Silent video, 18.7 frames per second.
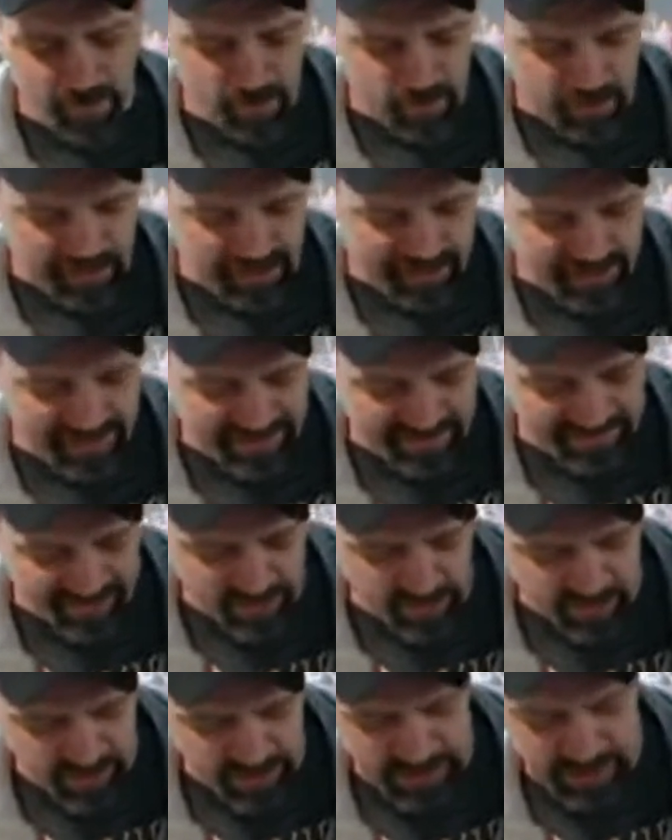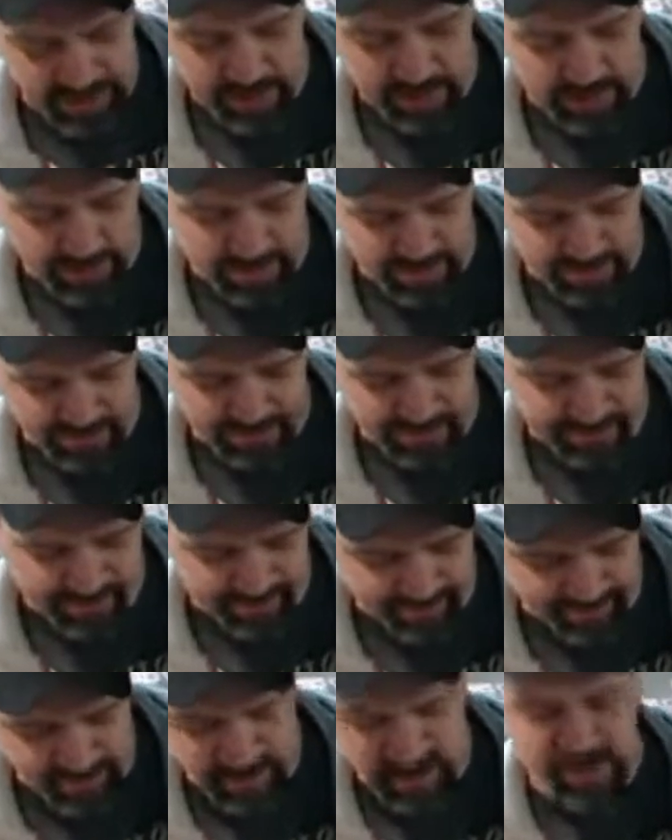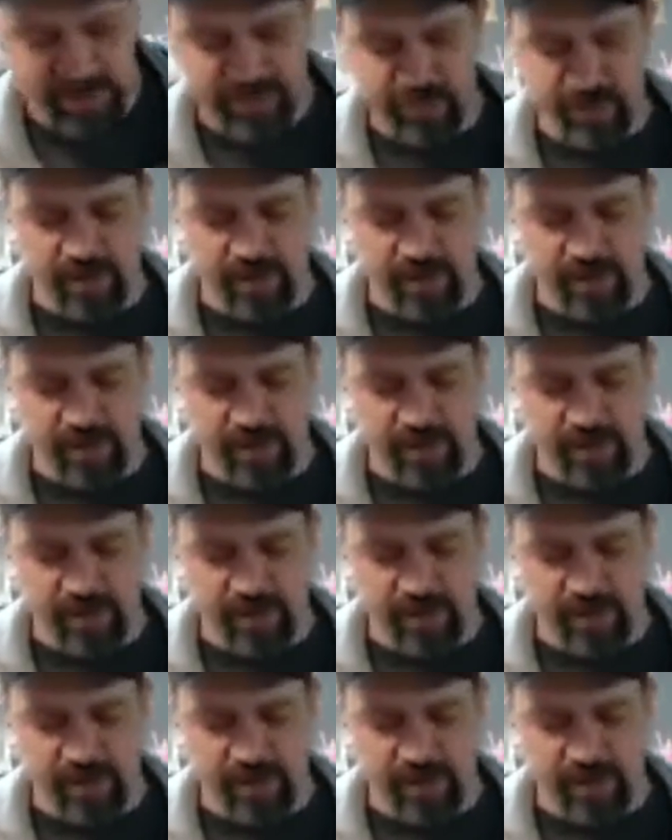that's not even all the way in. That's good